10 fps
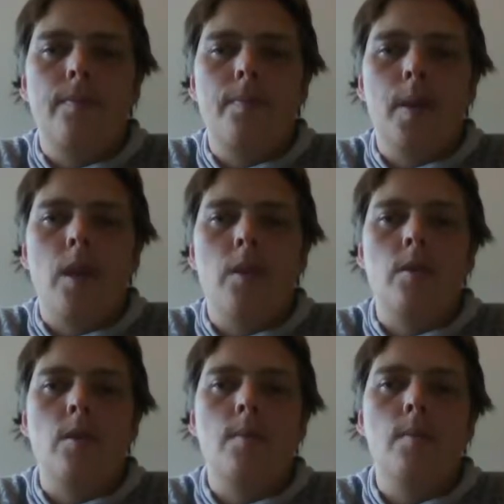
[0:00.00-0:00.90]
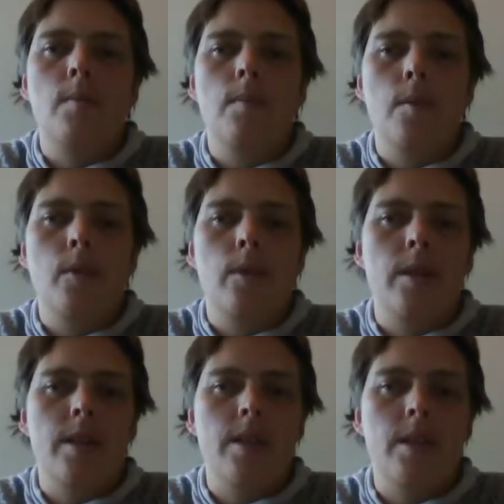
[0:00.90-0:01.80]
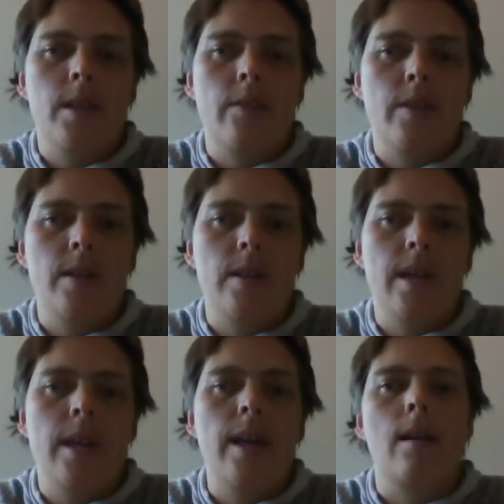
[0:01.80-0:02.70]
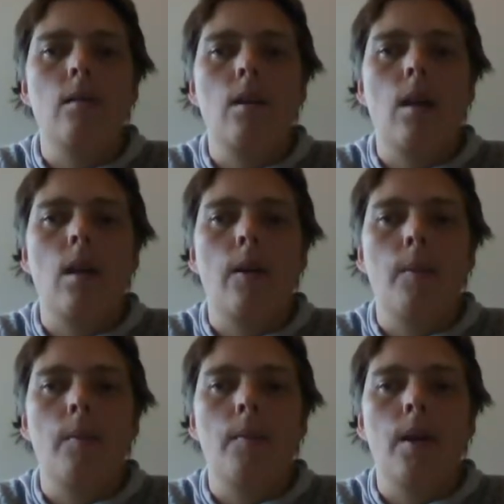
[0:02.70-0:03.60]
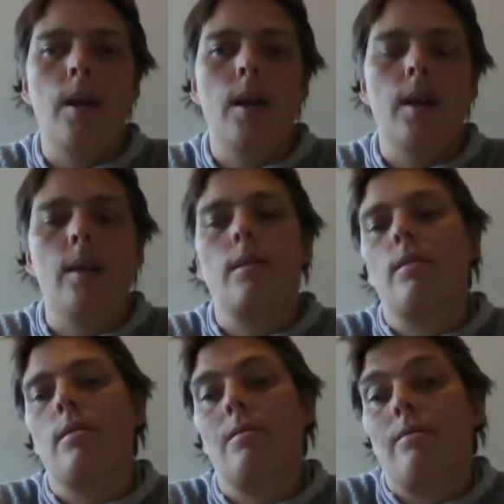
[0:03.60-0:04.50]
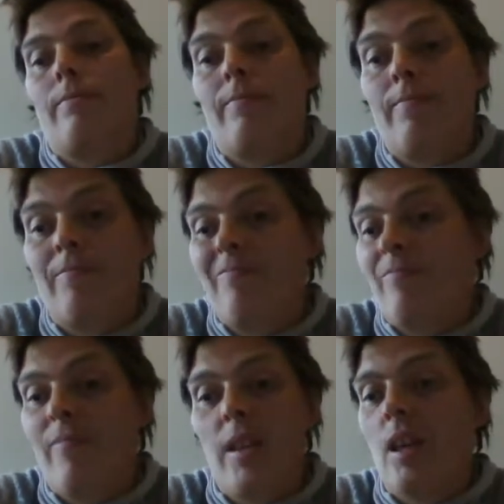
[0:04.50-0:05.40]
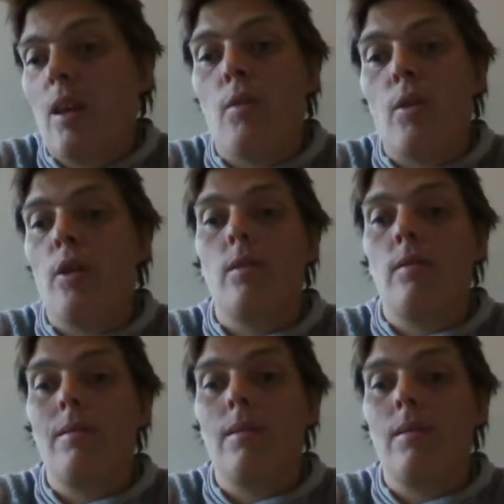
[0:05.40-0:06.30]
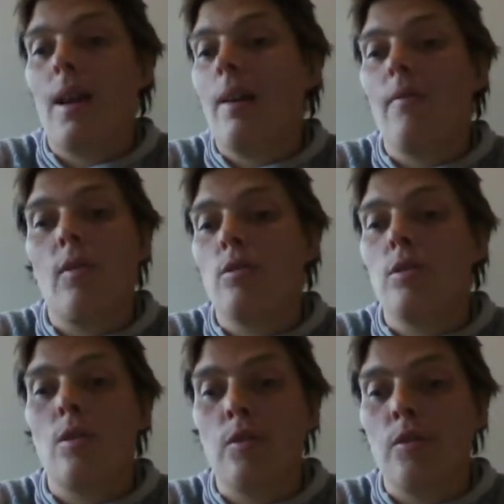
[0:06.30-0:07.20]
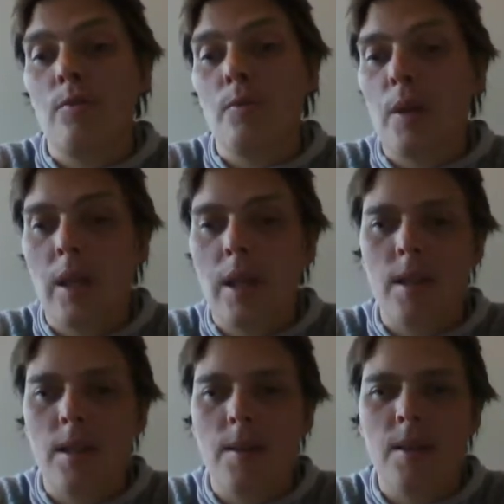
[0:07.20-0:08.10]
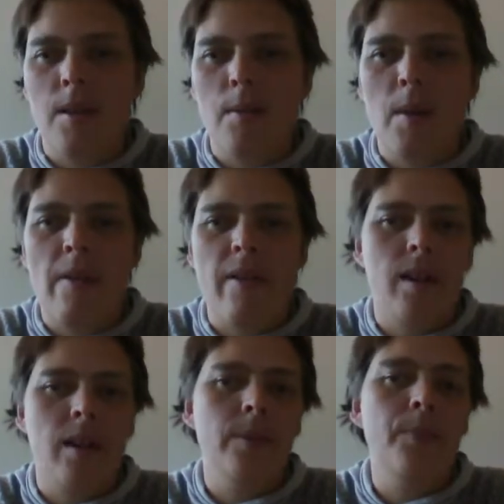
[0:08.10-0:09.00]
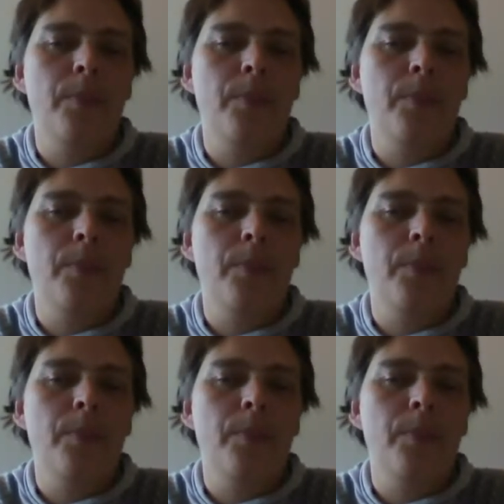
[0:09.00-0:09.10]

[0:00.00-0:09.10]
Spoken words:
because her mother is seriously ill, and they haven't got a lot of money in America.